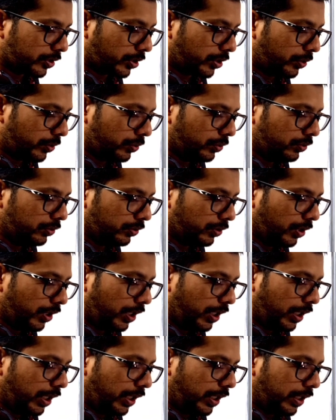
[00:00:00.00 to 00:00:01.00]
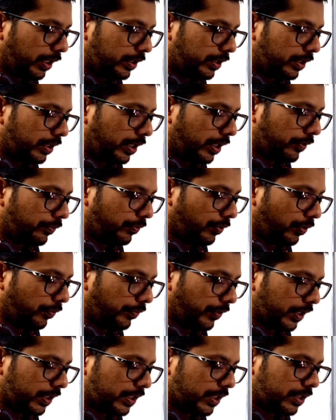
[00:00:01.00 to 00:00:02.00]
q, and f of
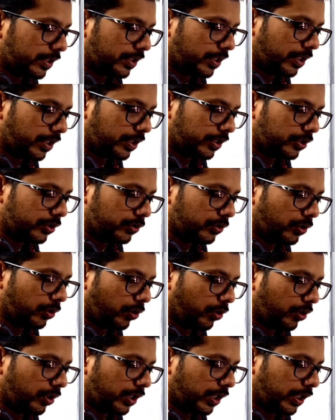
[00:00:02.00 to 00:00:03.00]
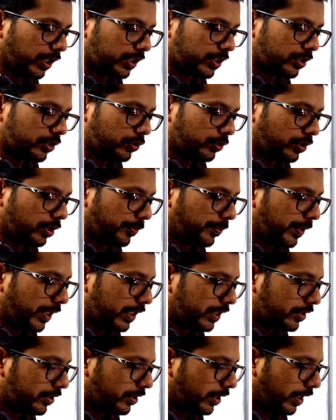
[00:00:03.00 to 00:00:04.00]
x is equal to log x to the
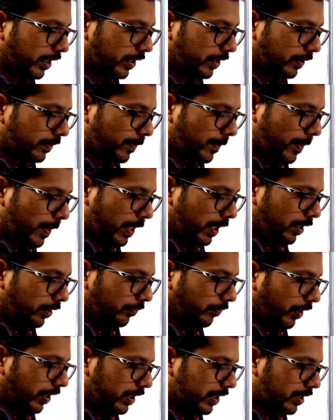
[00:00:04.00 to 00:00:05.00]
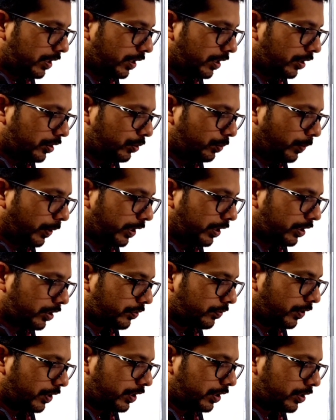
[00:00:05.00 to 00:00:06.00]
base 3. Y is equal to
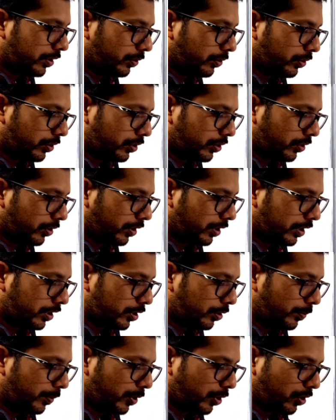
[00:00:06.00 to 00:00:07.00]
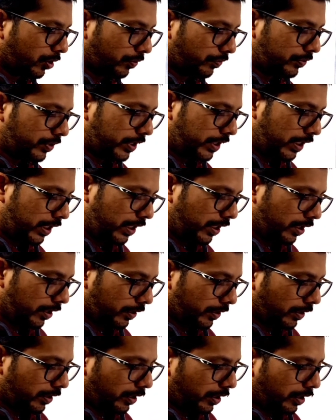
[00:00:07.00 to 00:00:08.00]
-1 is the horizontal asymptote of g.
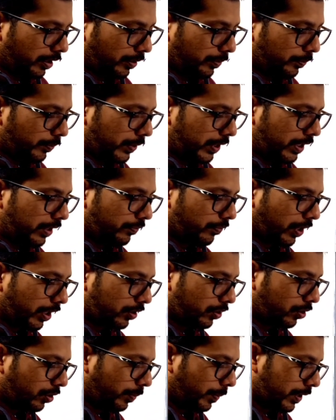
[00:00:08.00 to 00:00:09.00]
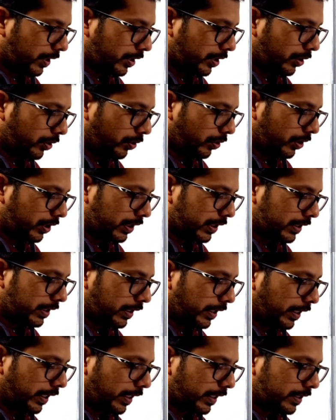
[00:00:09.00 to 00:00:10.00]
B 1 comma 0 is
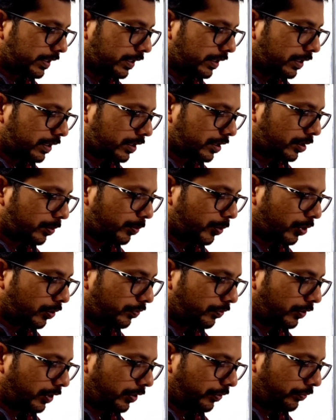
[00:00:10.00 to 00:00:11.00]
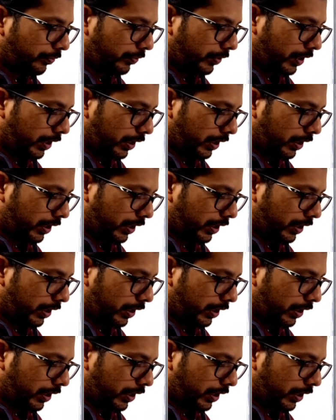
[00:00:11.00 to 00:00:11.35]
the x-intercept of f,